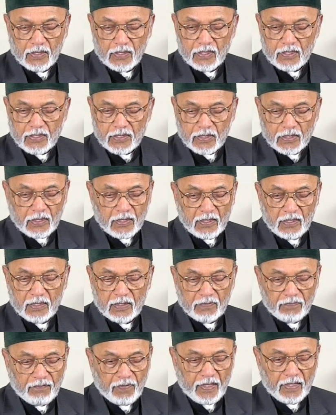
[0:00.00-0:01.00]
sealed
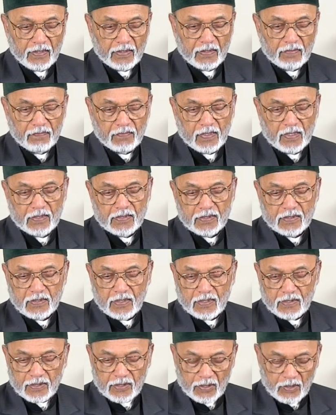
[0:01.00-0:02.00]
the fate of
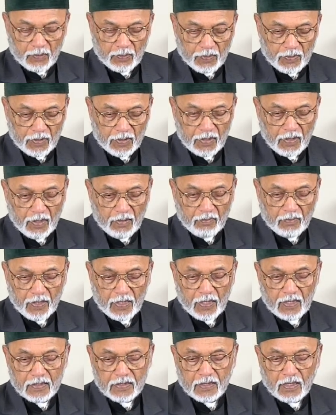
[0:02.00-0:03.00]
Constantinople
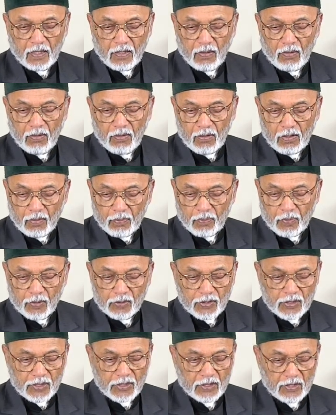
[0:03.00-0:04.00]
because all
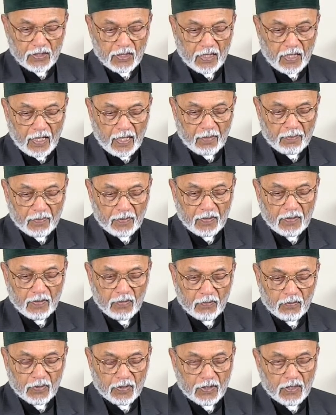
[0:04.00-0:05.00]
approaches to the capital
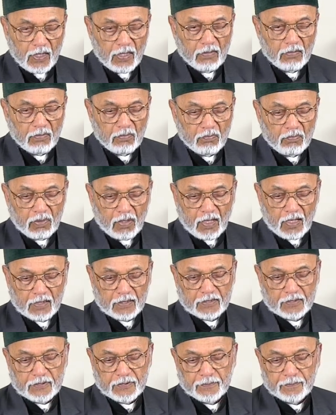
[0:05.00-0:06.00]
were now blocked.